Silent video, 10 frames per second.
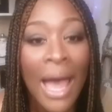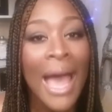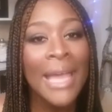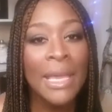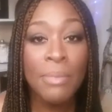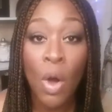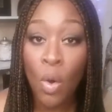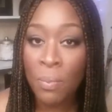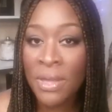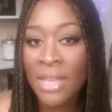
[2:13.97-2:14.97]
I am
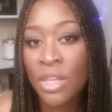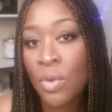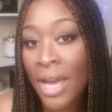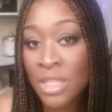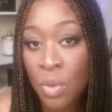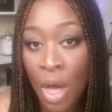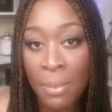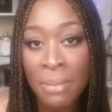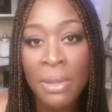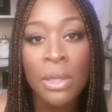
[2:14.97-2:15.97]
hoping that you guys will
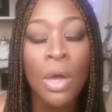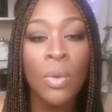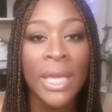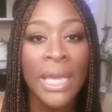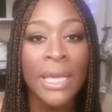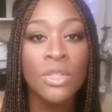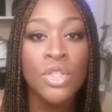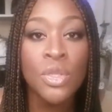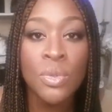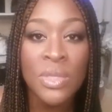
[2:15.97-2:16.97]
comment below
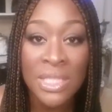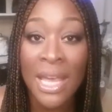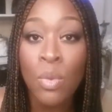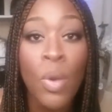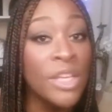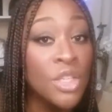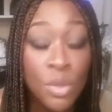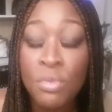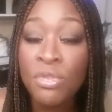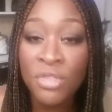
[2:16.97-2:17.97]
and to say when
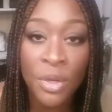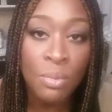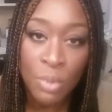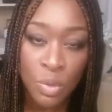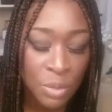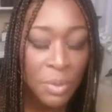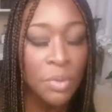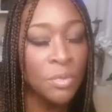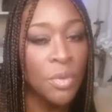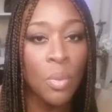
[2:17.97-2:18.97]
you feel most
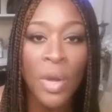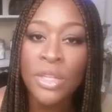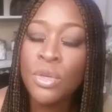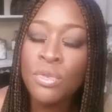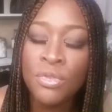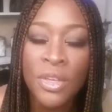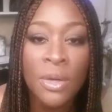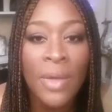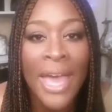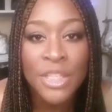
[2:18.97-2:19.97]
beautiful, when you
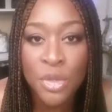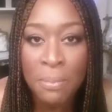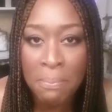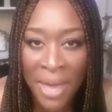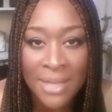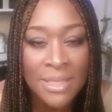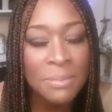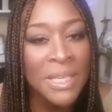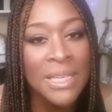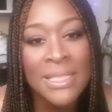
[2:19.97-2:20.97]
feel at your
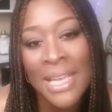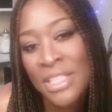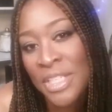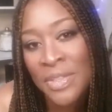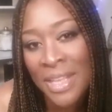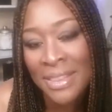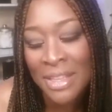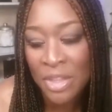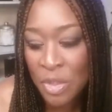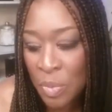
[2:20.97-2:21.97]
best, because I did
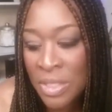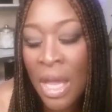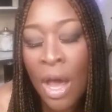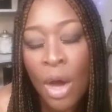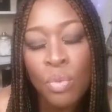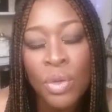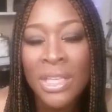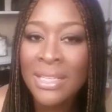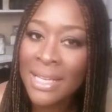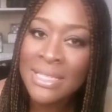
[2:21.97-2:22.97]
think that this was a
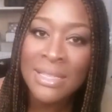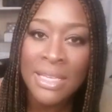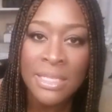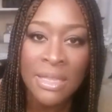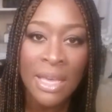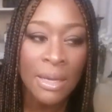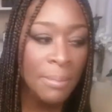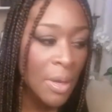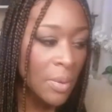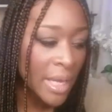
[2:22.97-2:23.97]
really nice thing to think
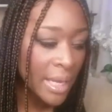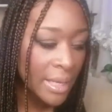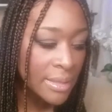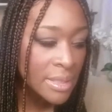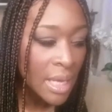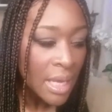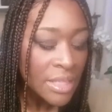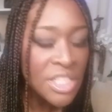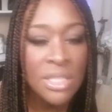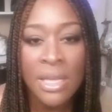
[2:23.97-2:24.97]
about and
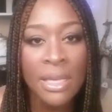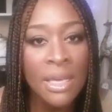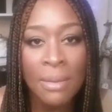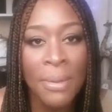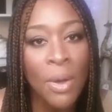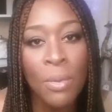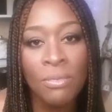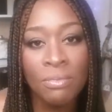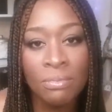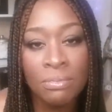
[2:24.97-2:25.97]
just thinking
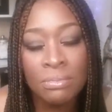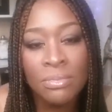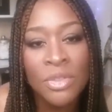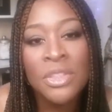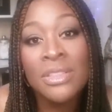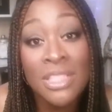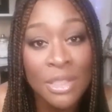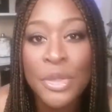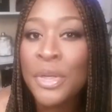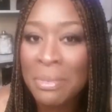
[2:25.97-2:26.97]
about
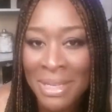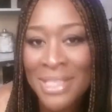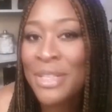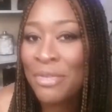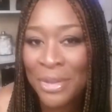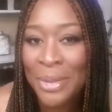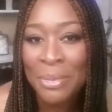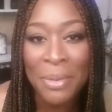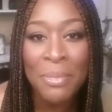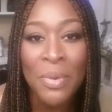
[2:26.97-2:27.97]
just learning myself a
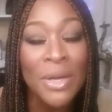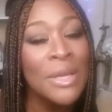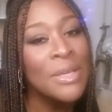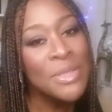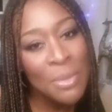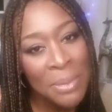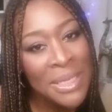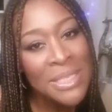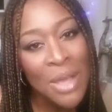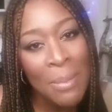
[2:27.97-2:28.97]
little bit more. So
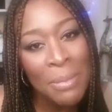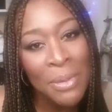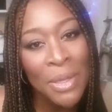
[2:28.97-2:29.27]
please comment